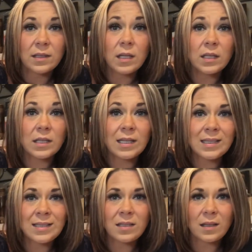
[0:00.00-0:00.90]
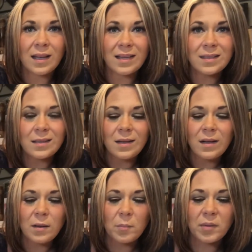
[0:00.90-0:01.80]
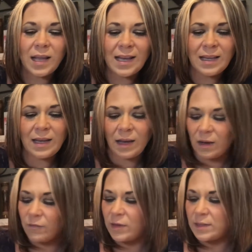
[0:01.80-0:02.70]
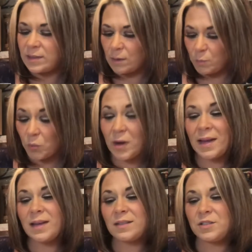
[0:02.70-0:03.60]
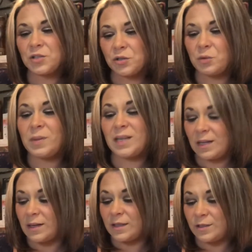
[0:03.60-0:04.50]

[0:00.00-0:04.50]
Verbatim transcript: Clean slate, blank canvas, brand new beginning.